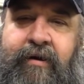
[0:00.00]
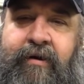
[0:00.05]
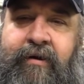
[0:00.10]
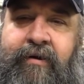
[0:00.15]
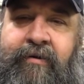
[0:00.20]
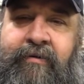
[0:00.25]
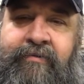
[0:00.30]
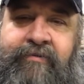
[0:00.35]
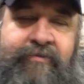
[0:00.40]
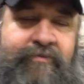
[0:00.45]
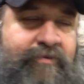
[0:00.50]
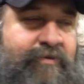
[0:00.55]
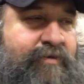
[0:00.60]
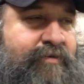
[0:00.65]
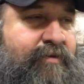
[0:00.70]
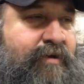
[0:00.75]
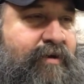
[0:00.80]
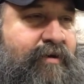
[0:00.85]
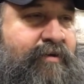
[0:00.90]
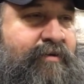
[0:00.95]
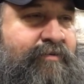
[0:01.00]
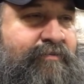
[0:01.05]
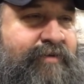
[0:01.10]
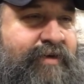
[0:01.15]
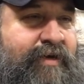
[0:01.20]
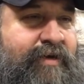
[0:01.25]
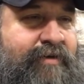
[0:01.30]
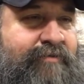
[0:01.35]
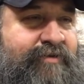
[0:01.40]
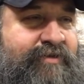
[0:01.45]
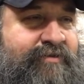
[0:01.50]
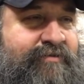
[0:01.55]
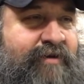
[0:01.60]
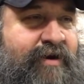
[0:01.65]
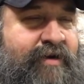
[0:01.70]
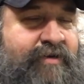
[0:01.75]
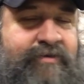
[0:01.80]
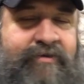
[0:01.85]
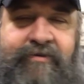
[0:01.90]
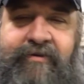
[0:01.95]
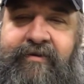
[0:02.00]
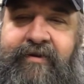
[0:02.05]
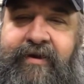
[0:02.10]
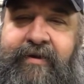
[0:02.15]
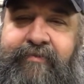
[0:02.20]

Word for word: oh, we're, oh, we got a retractor.